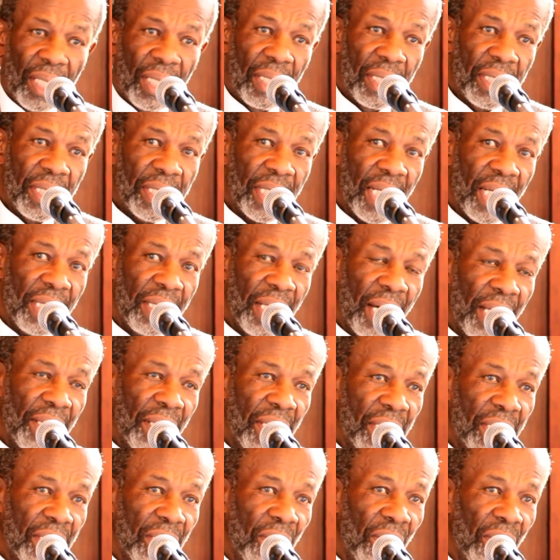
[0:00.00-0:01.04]
He said that
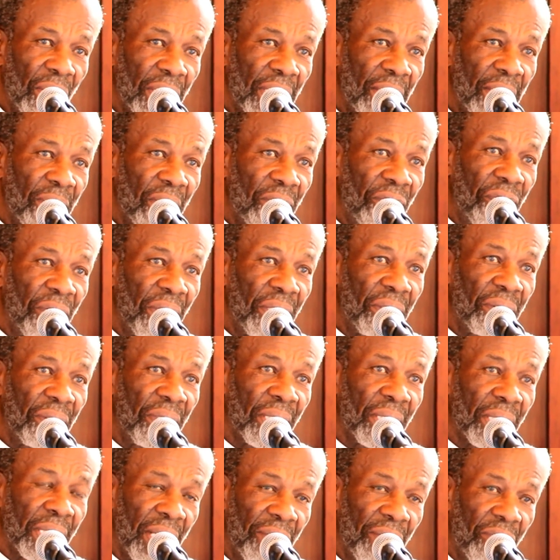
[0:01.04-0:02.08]
they told him the federal
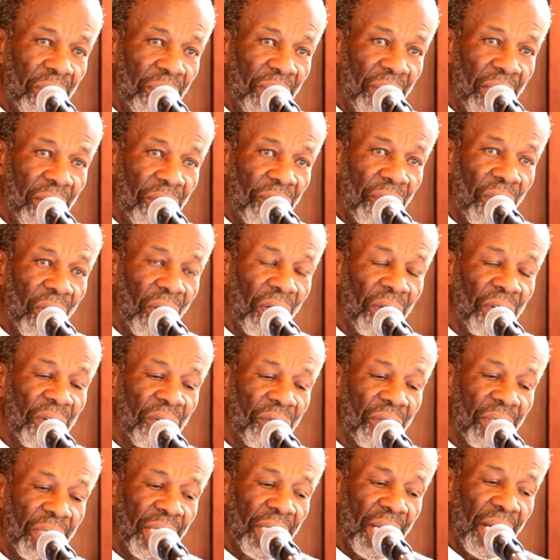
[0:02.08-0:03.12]
government, following
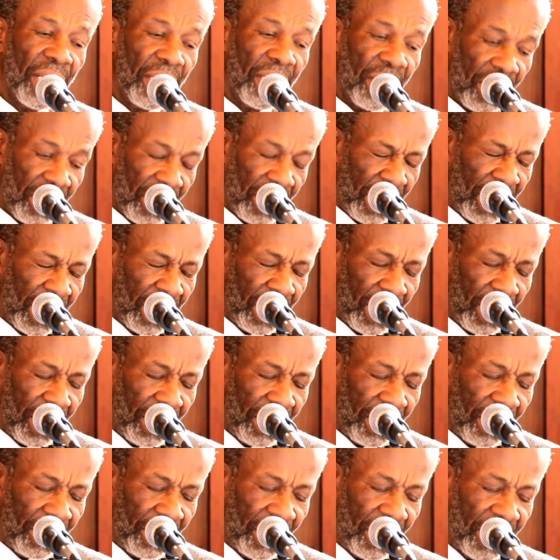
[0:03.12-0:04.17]

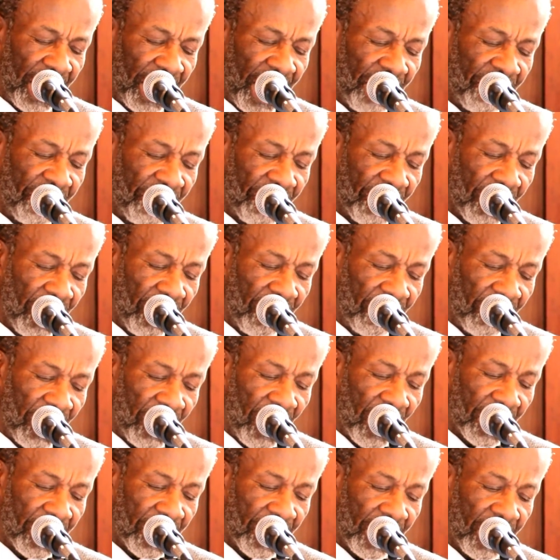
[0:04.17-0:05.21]
the deaths of
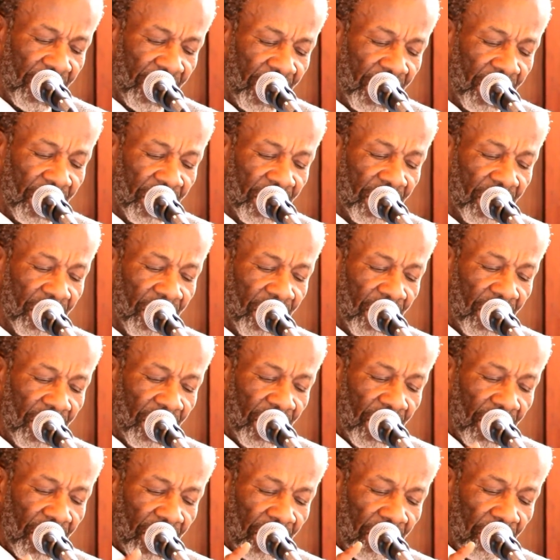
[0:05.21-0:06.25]
Dr. King,
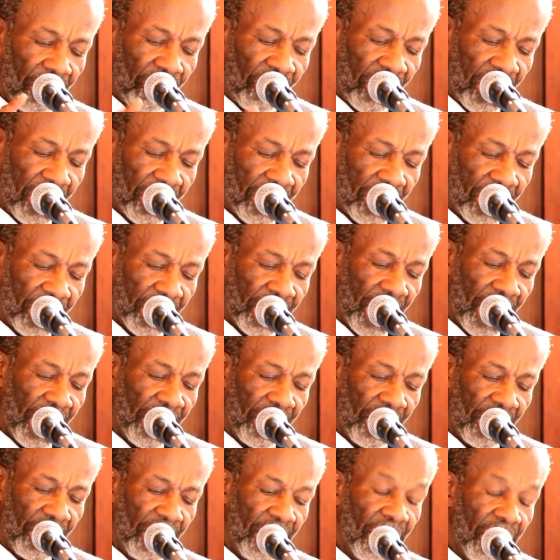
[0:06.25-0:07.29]
President
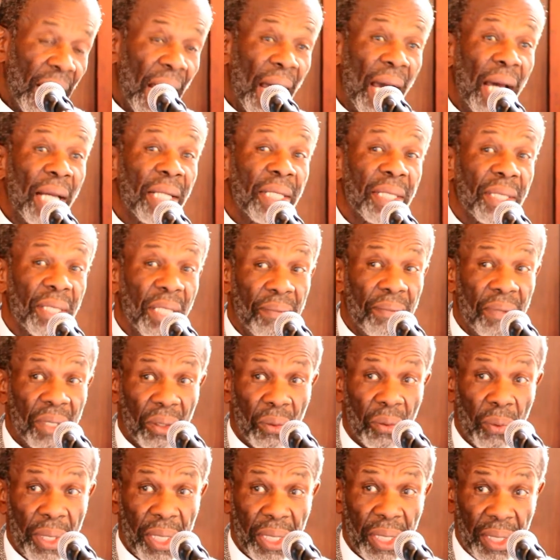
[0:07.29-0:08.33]
Kennedy, and
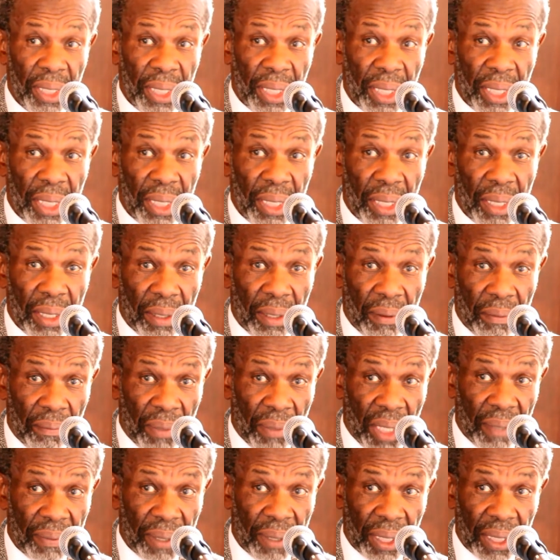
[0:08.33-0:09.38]
subsequently
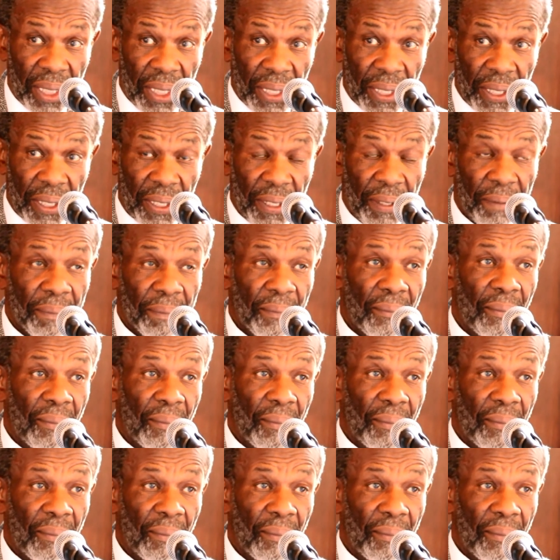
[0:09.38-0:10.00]
Bobby Kennedy,